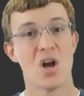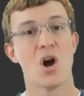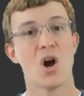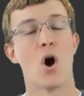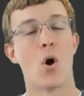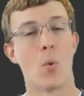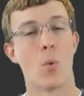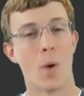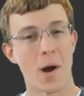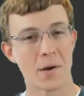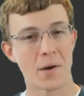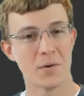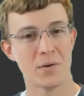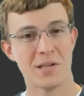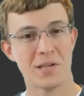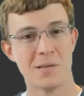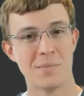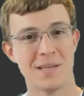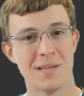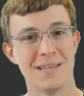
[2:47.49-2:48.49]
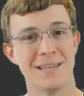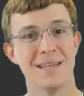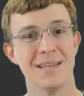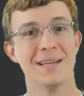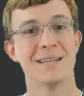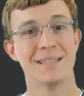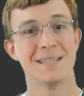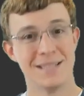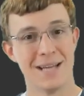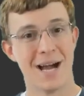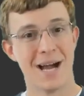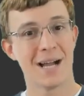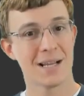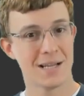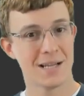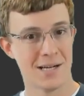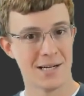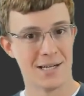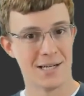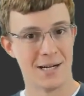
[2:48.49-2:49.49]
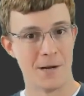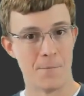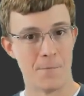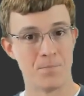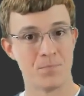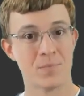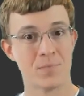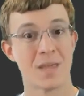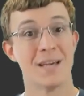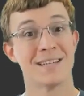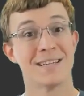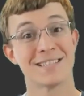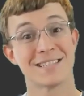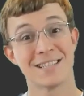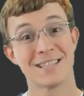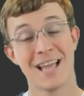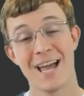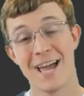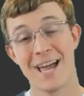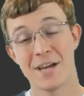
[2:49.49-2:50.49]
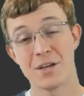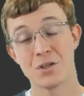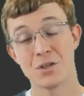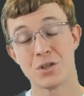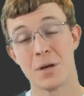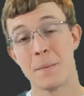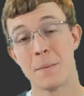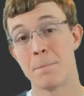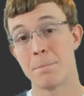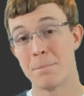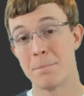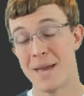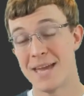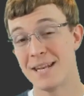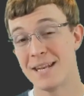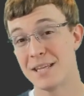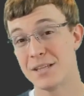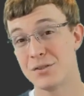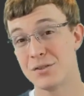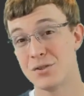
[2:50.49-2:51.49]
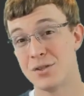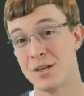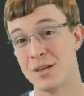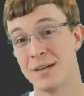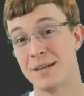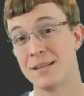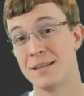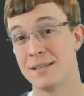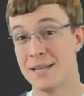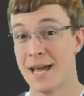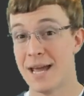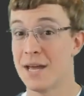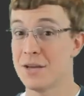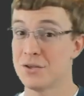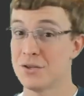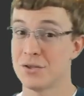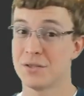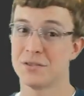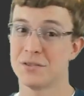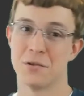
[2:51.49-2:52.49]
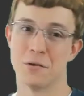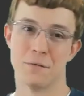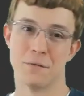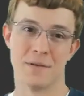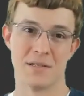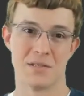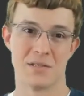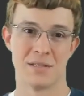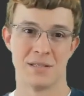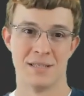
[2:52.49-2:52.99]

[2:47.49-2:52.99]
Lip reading: arangodb.com/managed-service.